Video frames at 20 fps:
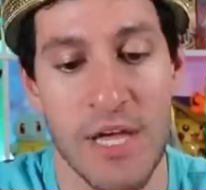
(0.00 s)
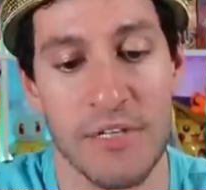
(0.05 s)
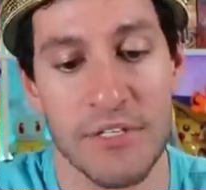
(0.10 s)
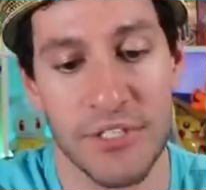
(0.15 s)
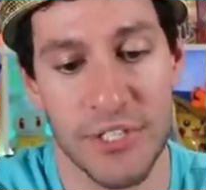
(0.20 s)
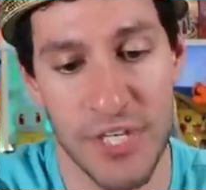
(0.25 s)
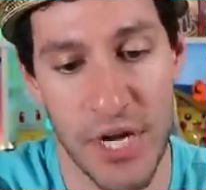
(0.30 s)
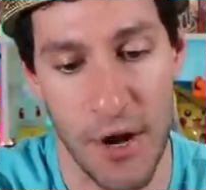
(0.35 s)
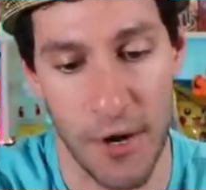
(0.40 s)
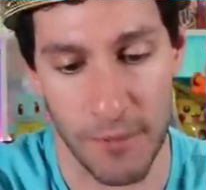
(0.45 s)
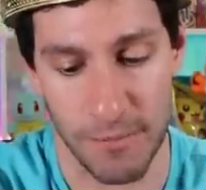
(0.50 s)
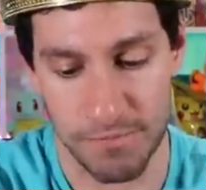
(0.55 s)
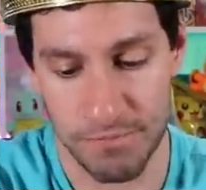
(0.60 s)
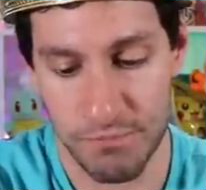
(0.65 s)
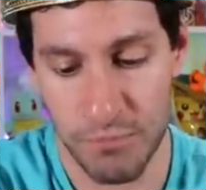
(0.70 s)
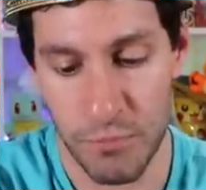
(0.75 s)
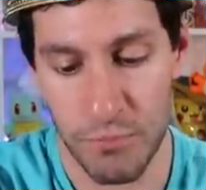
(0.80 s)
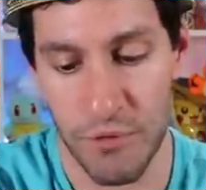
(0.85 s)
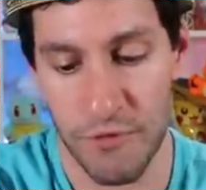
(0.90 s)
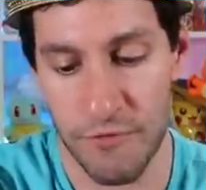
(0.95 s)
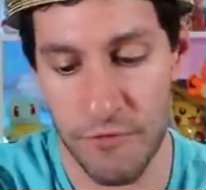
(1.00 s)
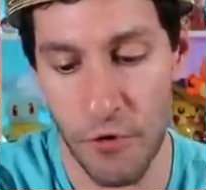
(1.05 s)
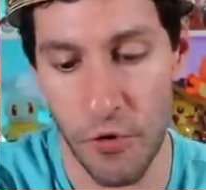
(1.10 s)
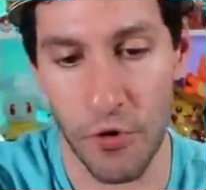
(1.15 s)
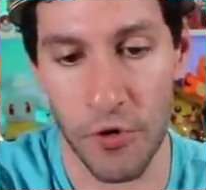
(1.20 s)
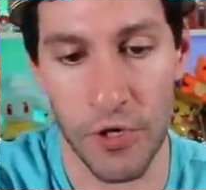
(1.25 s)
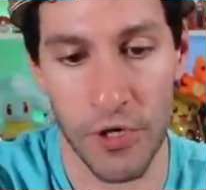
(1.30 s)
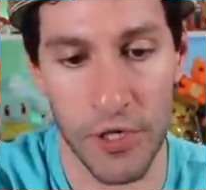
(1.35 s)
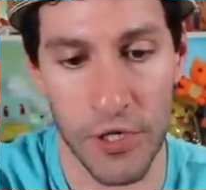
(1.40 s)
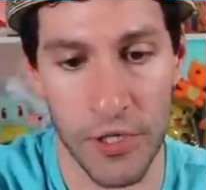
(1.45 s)
So
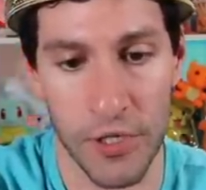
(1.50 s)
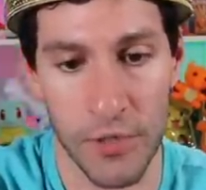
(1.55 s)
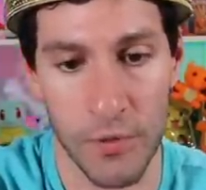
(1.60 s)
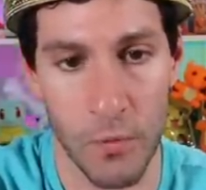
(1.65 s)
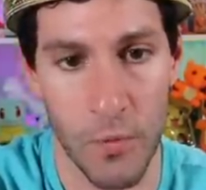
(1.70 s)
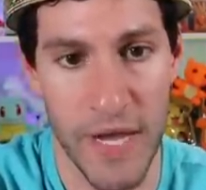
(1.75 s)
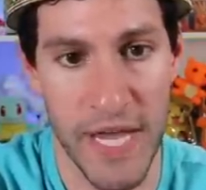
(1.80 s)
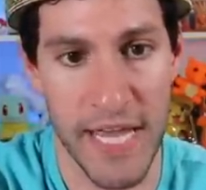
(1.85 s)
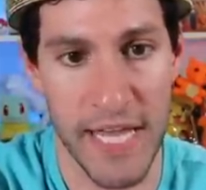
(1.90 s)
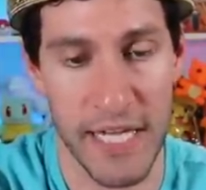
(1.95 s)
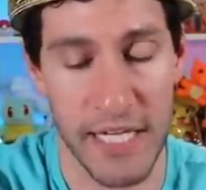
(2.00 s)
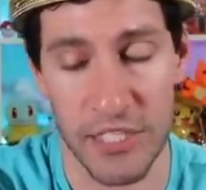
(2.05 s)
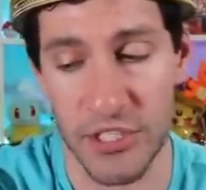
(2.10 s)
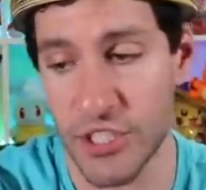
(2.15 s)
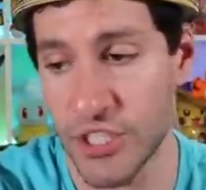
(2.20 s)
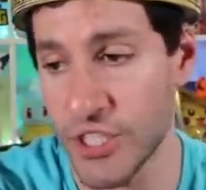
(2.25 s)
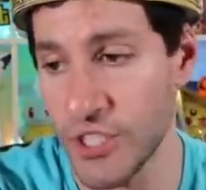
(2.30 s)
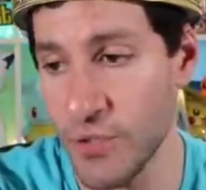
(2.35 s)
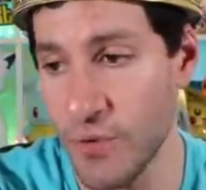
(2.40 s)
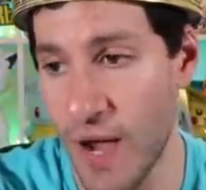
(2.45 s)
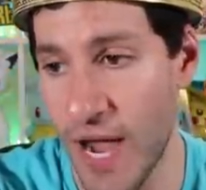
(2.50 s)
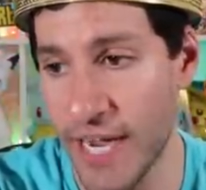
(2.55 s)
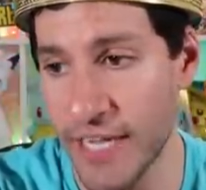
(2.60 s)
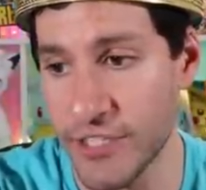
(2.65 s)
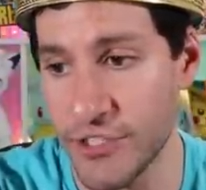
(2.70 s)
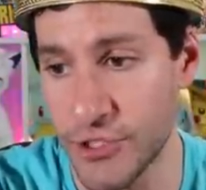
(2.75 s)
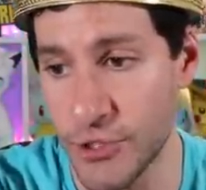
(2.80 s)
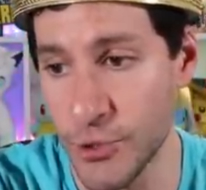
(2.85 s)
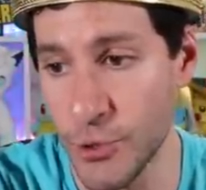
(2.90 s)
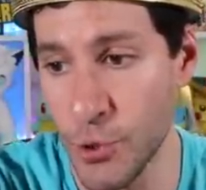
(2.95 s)
before we continue, I
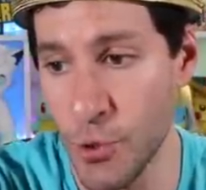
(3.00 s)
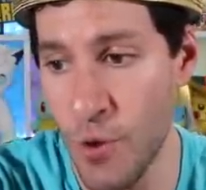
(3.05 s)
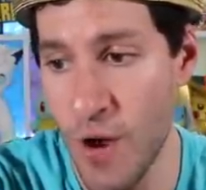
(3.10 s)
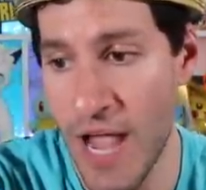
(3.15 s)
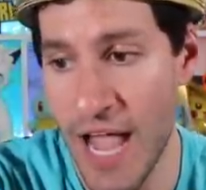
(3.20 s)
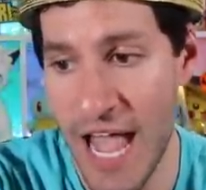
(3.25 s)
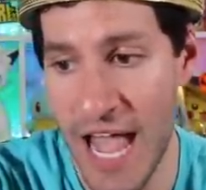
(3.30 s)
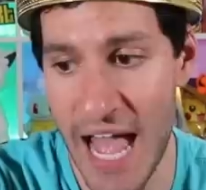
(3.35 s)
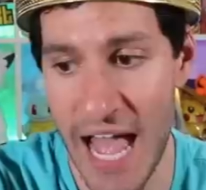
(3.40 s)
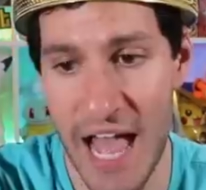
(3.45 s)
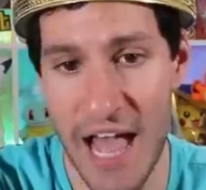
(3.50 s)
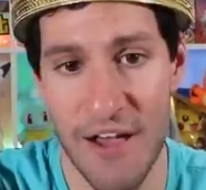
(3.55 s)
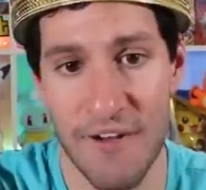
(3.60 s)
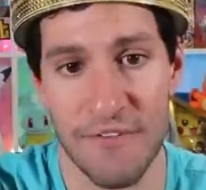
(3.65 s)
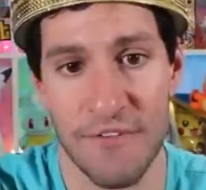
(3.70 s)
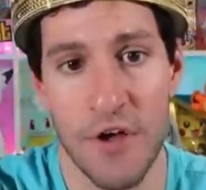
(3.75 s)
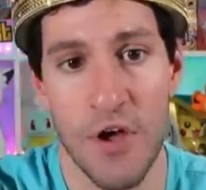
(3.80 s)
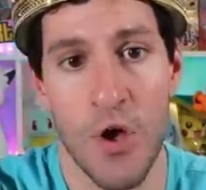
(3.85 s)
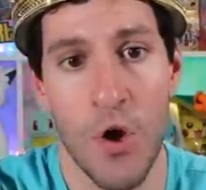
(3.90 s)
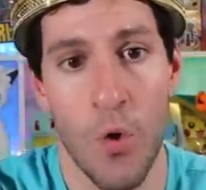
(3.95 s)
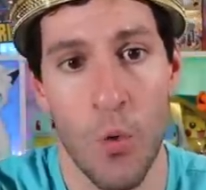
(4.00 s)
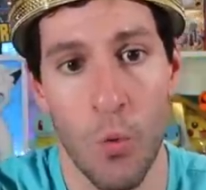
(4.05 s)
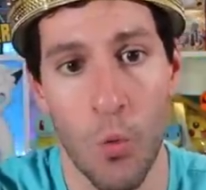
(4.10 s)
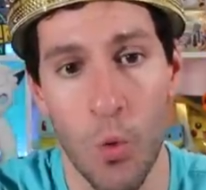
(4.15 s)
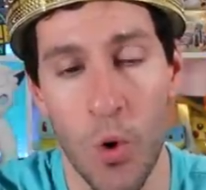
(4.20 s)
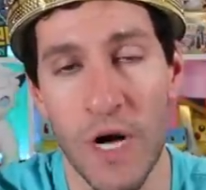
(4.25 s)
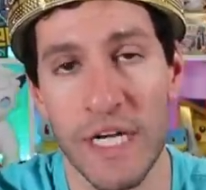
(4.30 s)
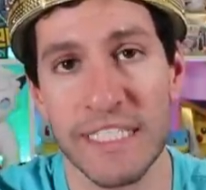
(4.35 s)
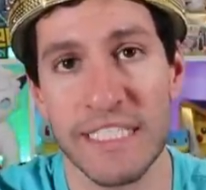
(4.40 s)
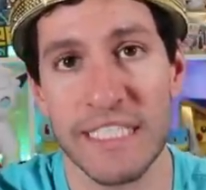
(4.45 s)
do have
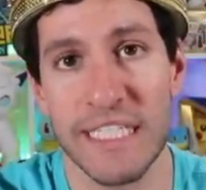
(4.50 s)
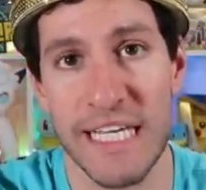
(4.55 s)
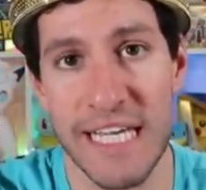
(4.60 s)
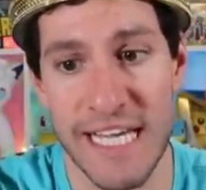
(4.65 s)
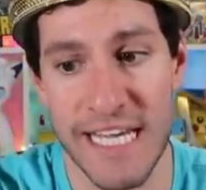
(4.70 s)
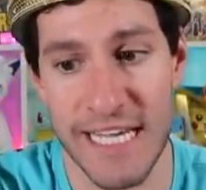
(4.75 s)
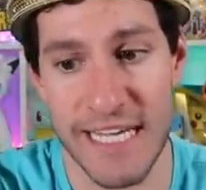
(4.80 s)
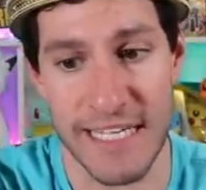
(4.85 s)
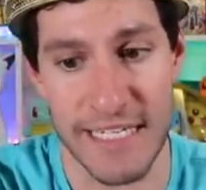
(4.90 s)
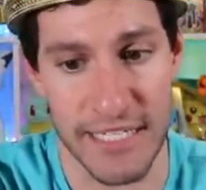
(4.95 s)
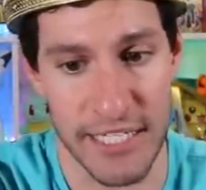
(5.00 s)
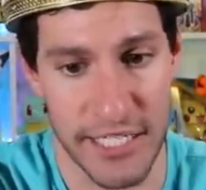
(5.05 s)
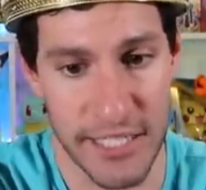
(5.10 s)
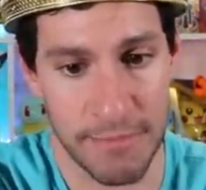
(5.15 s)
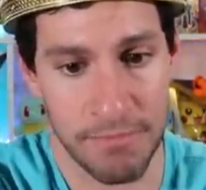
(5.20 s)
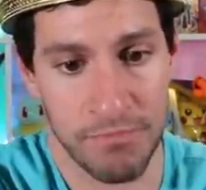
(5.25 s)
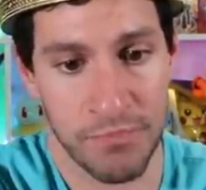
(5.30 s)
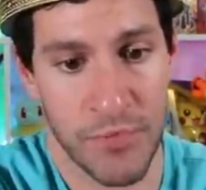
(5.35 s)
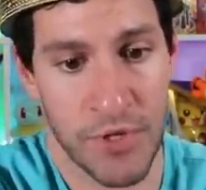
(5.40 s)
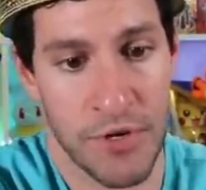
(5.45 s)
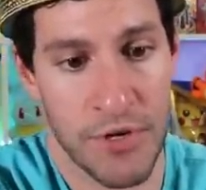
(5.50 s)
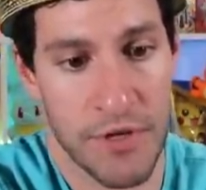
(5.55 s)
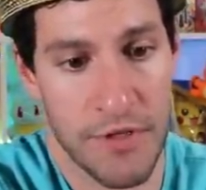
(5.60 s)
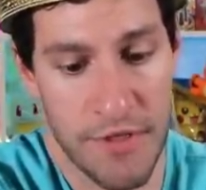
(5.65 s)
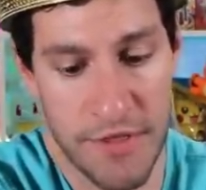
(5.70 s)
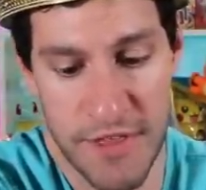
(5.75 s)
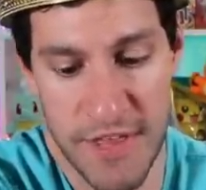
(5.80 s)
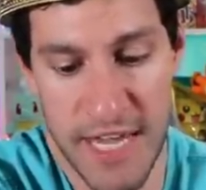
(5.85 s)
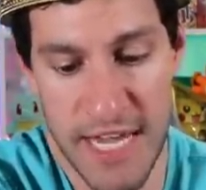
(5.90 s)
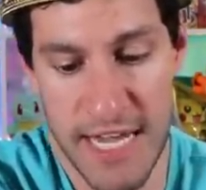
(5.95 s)
what is
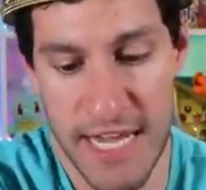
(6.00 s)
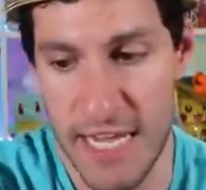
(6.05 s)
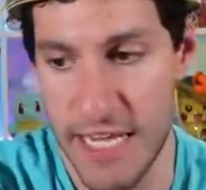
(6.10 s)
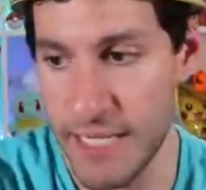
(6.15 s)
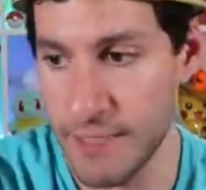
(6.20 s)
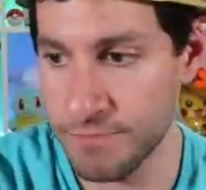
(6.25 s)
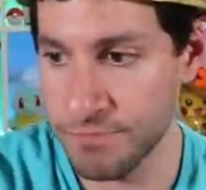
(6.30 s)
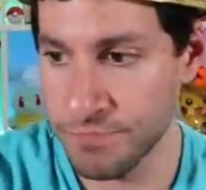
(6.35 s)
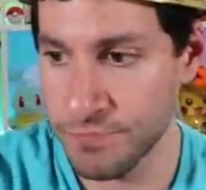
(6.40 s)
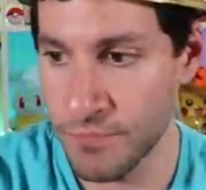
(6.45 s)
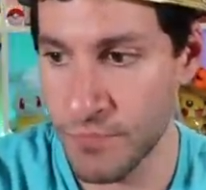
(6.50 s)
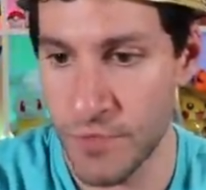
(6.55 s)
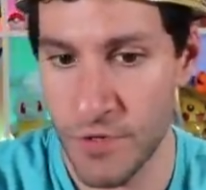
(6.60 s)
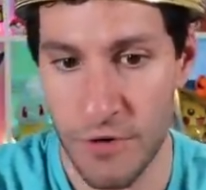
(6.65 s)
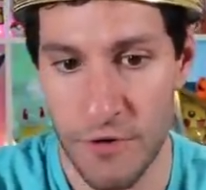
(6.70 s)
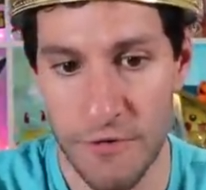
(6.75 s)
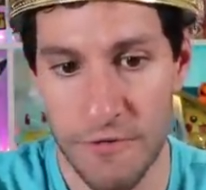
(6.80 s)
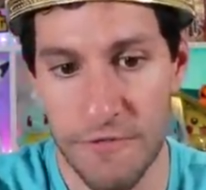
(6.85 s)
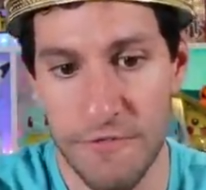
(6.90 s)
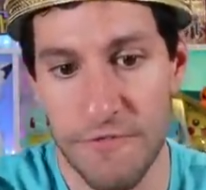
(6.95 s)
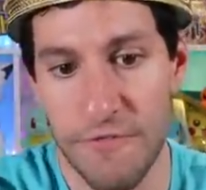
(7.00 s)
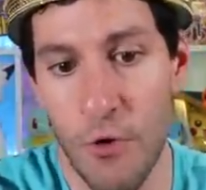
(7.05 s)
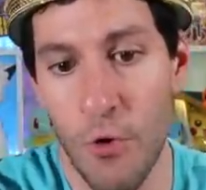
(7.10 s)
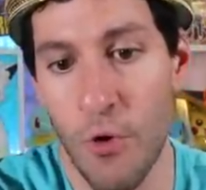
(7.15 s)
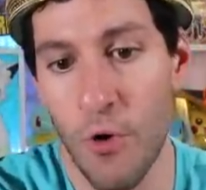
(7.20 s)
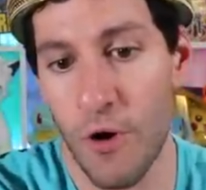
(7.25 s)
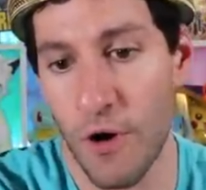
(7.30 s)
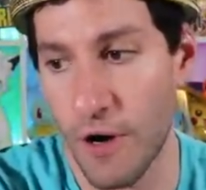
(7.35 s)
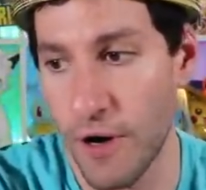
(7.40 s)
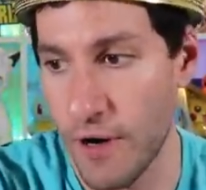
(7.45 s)
the
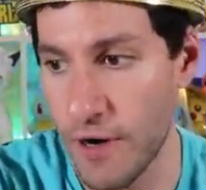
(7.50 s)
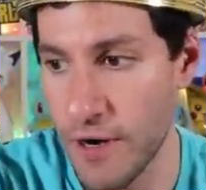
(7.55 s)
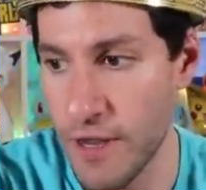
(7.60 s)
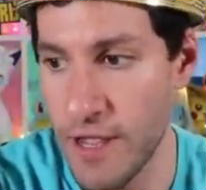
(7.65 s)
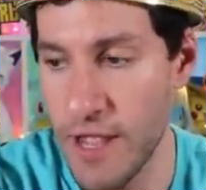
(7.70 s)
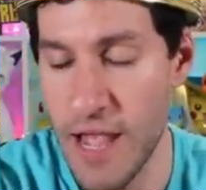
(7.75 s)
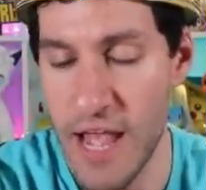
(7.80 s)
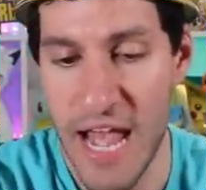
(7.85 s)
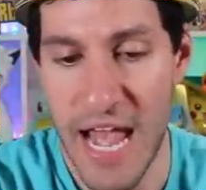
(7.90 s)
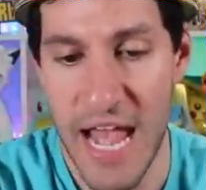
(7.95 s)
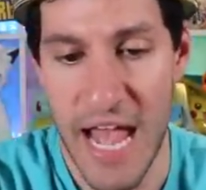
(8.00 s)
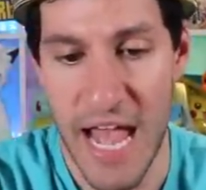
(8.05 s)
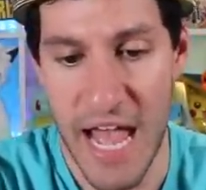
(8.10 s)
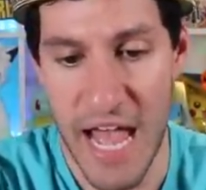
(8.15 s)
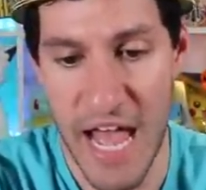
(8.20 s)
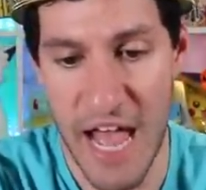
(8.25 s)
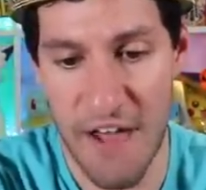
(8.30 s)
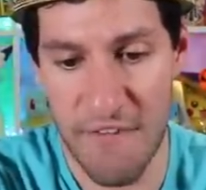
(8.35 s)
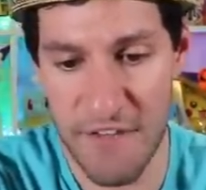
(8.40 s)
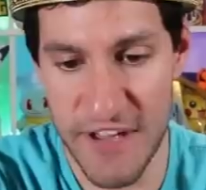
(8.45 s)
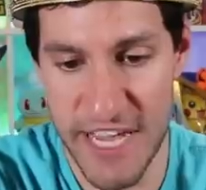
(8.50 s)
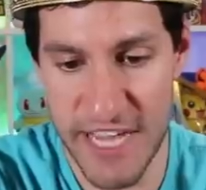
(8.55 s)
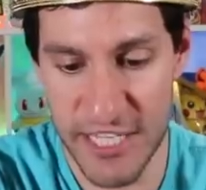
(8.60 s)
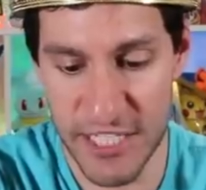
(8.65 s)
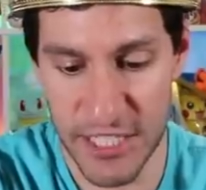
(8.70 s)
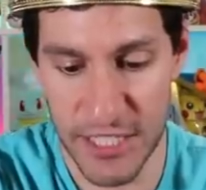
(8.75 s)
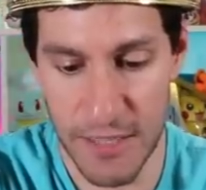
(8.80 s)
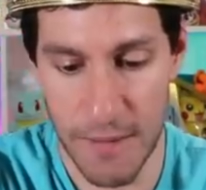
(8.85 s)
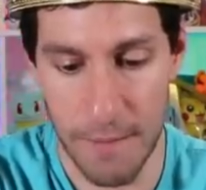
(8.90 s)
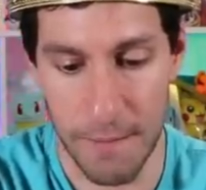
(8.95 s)
4
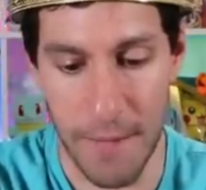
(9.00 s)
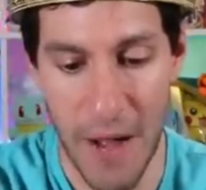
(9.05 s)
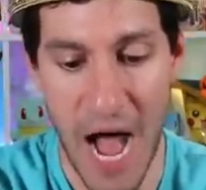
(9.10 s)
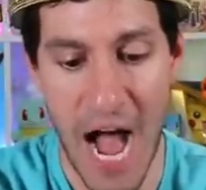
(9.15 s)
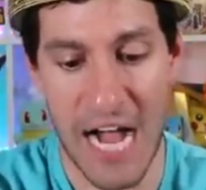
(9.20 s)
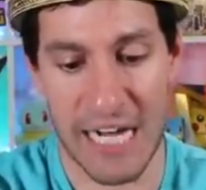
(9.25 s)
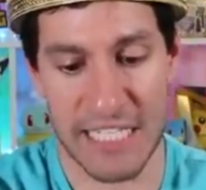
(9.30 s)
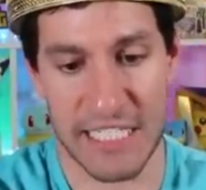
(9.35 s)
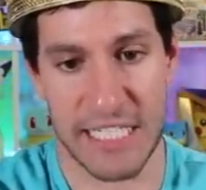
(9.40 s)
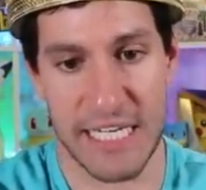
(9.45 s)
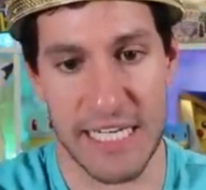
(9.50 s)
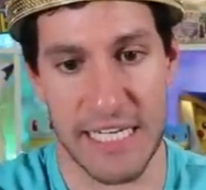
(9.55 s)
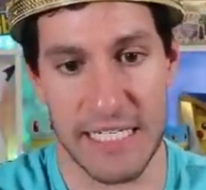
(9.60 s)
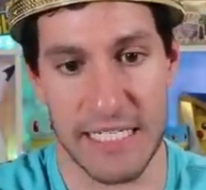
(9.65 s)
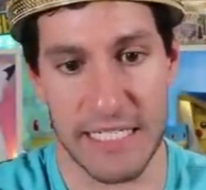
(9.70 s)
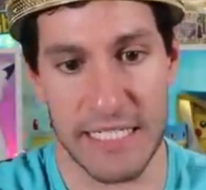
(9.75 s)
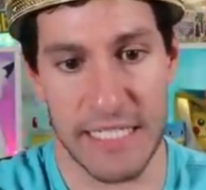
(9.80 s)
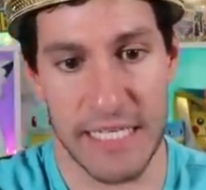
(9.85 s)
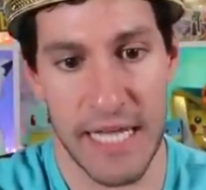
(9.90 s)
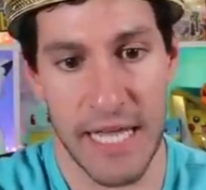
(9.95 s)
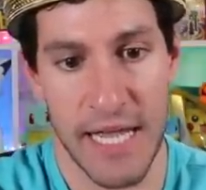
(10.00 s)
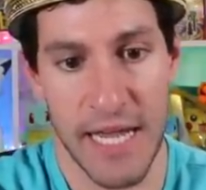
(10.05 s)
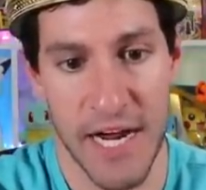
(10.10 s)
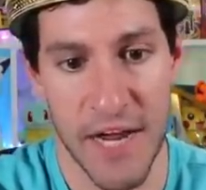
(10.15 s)
heaviest boxes.